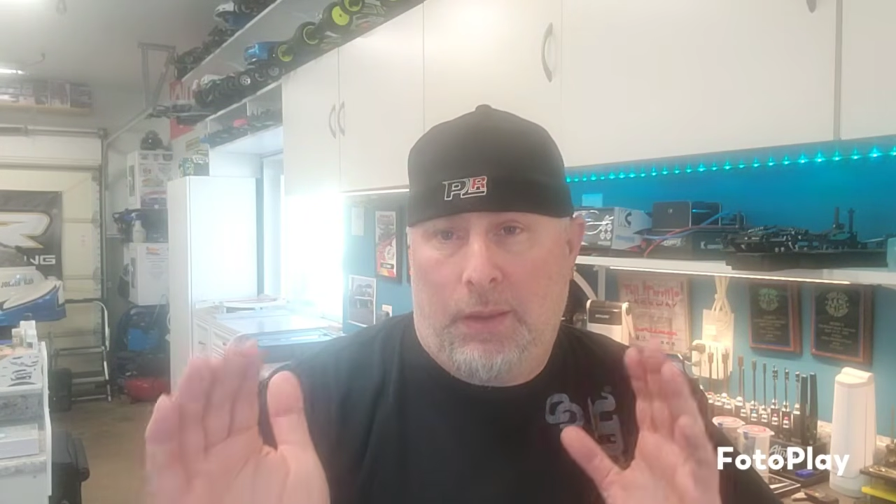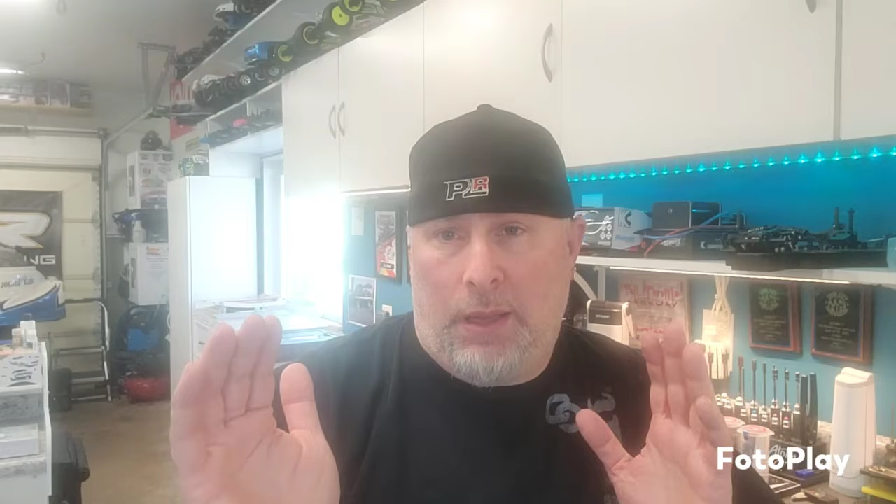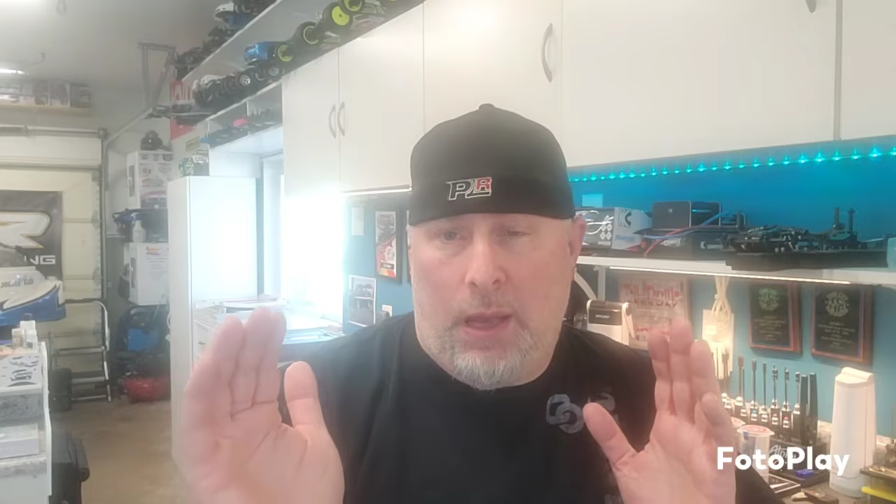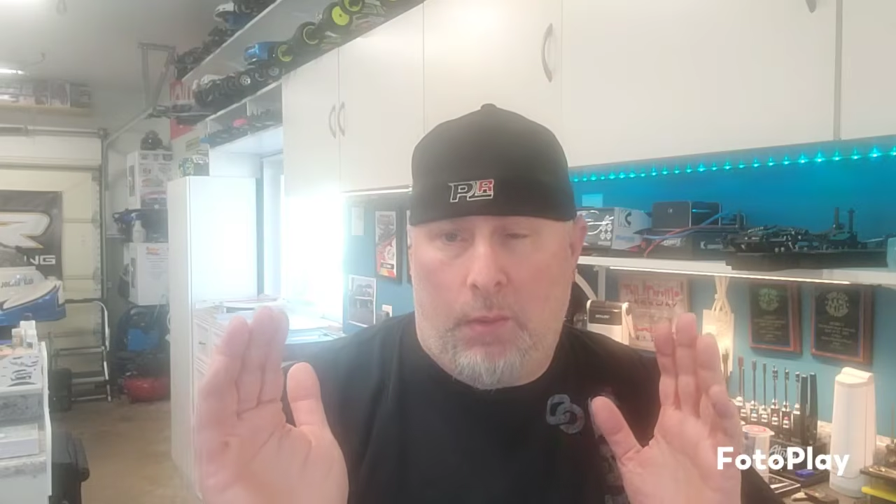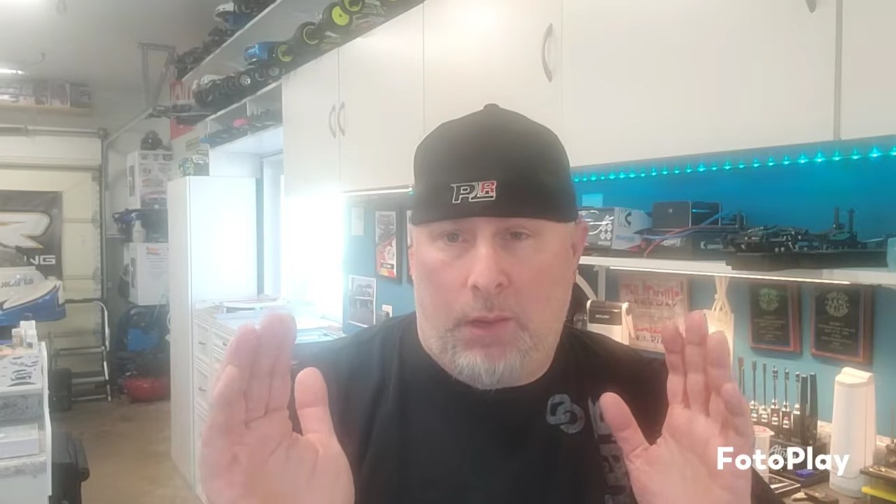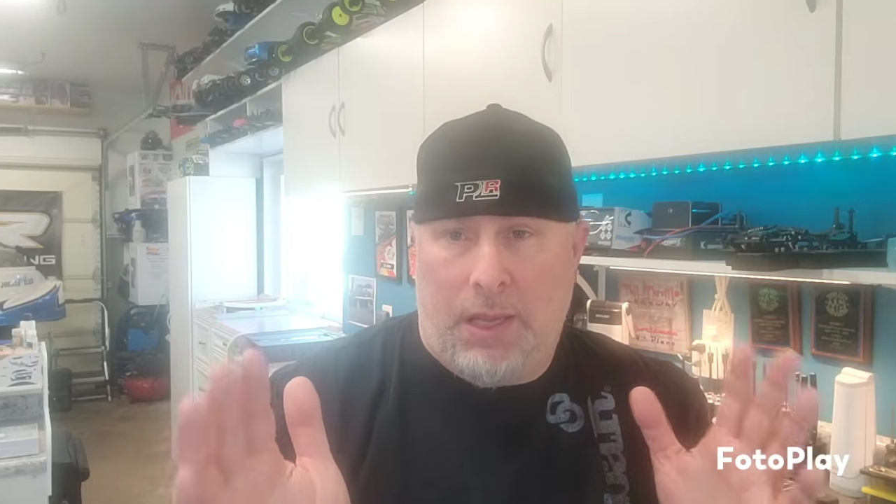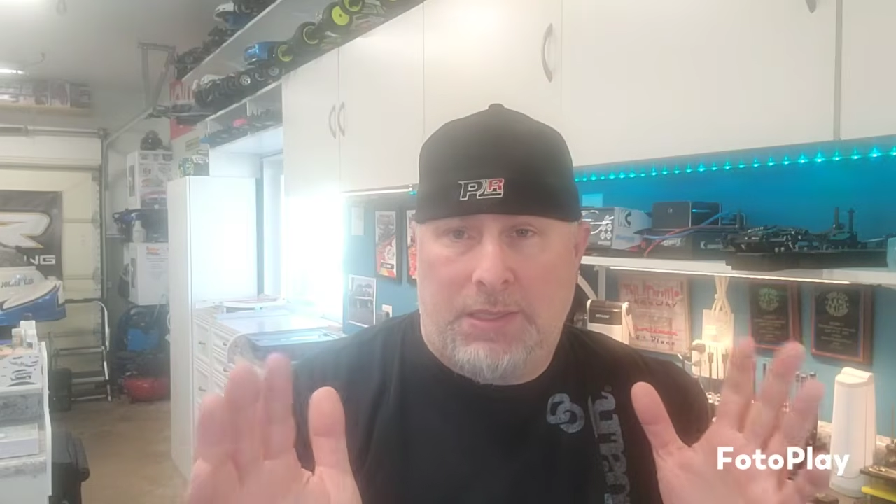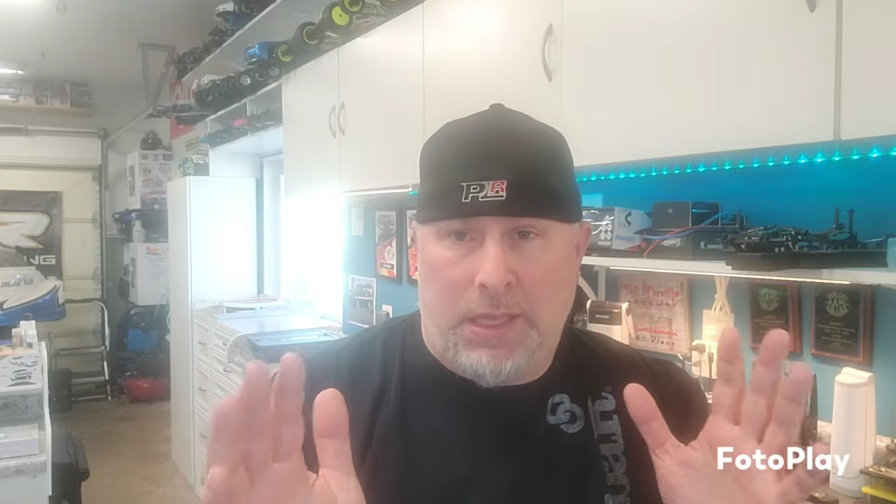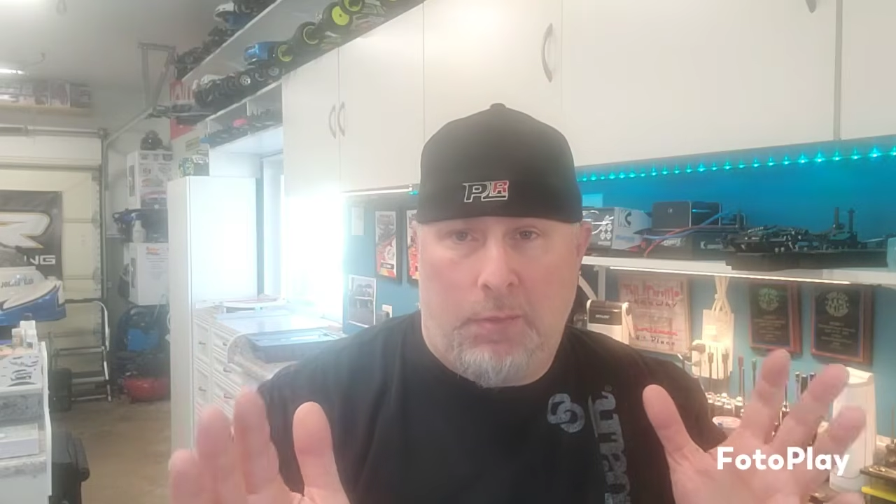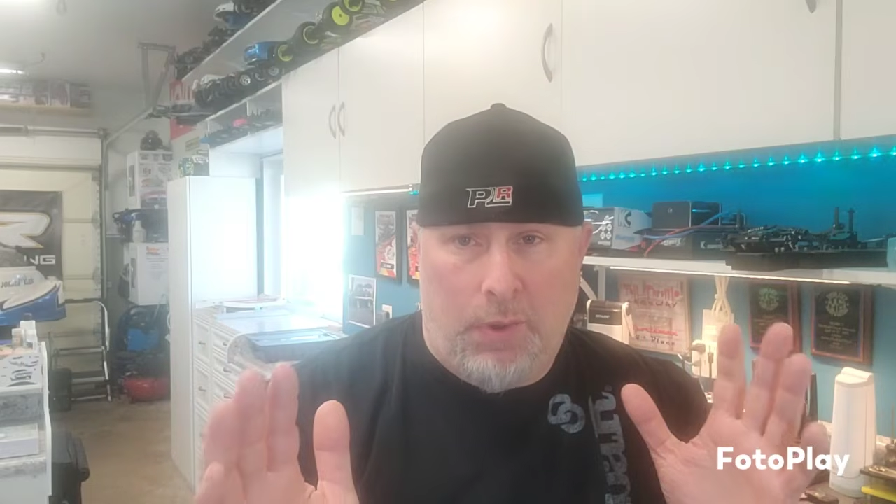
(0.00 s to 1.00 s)
Now, when I
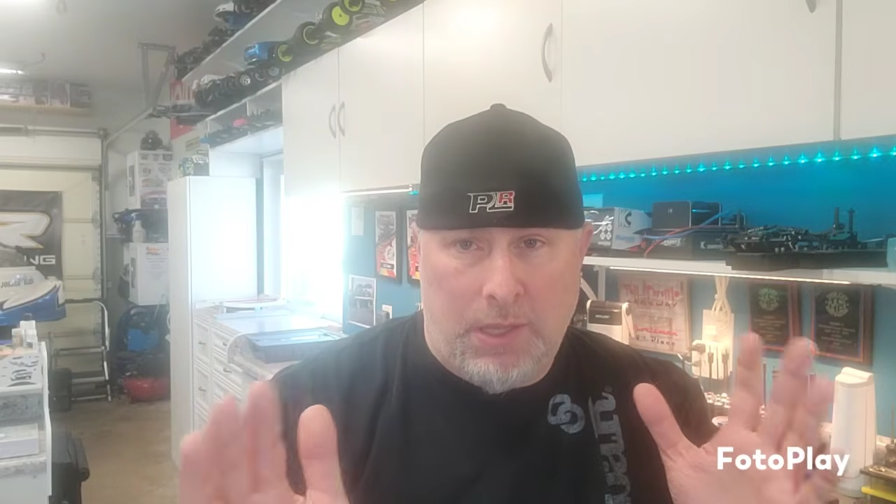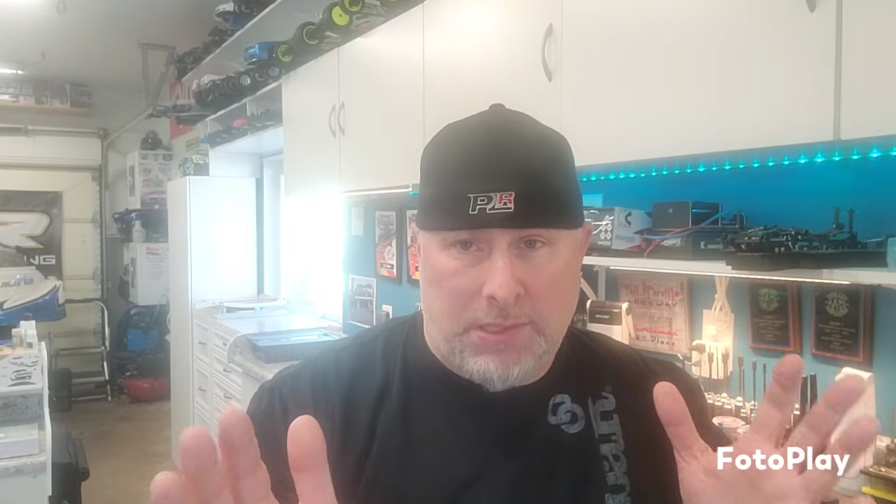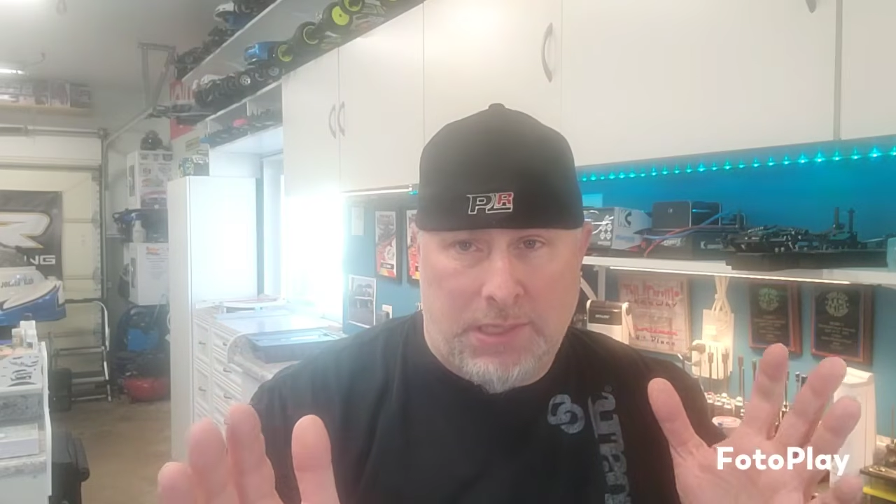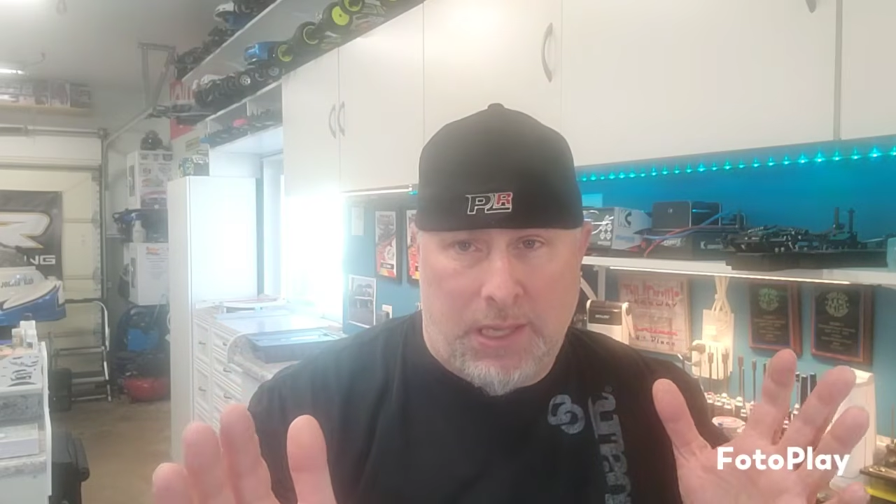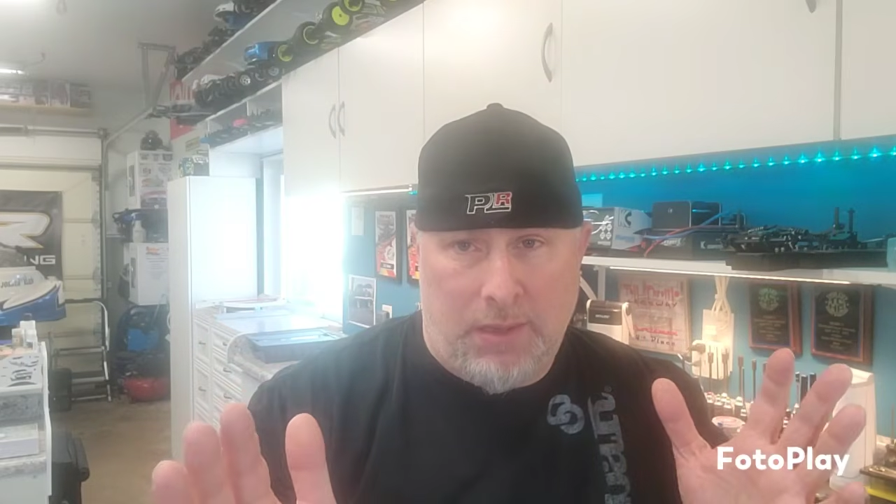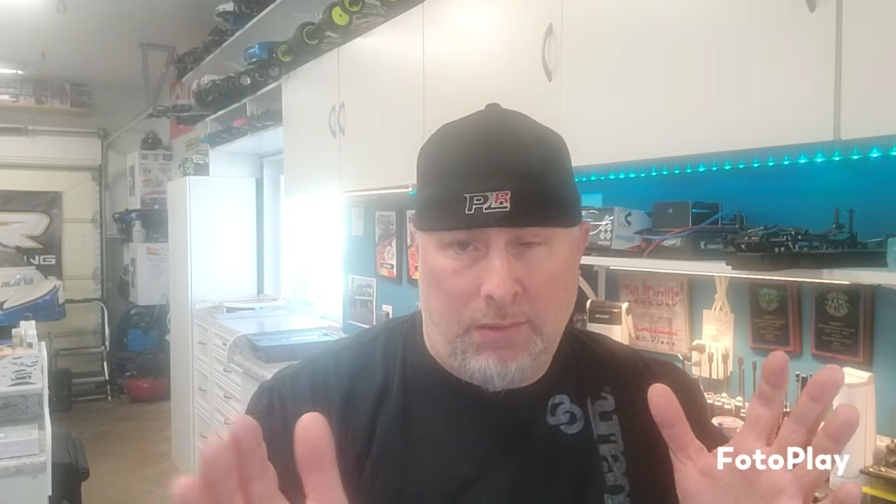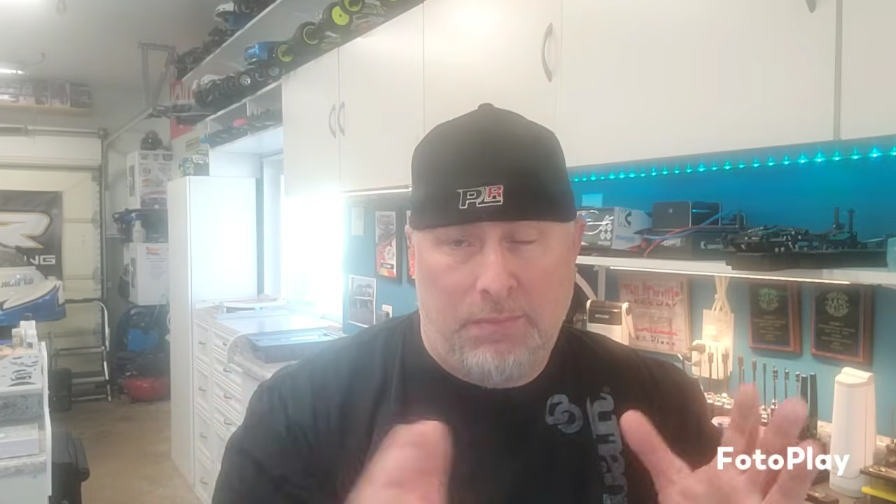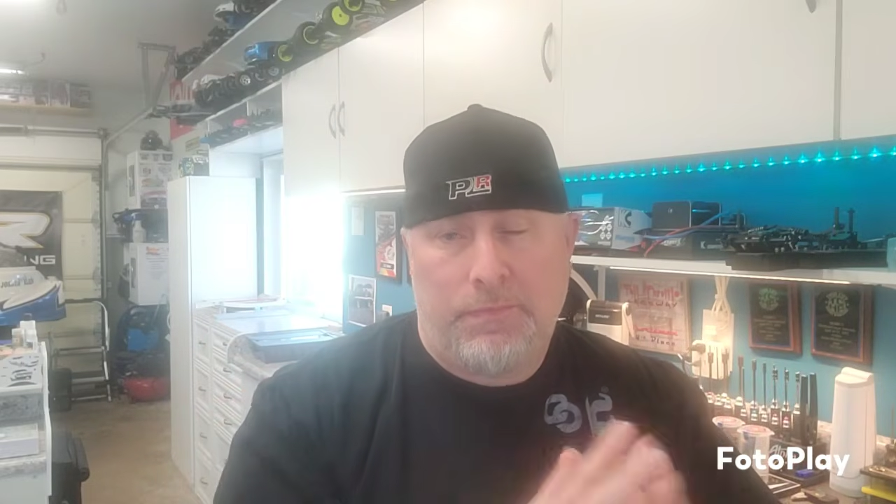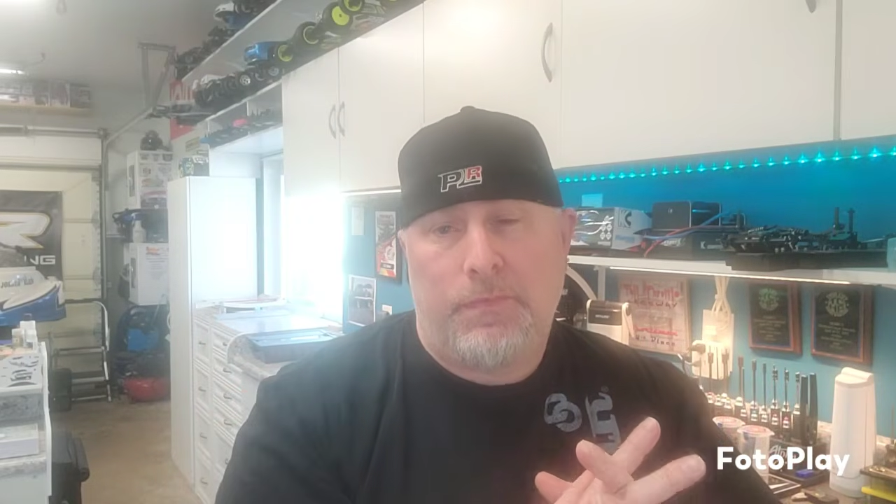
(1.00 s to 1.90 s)
say wet sand,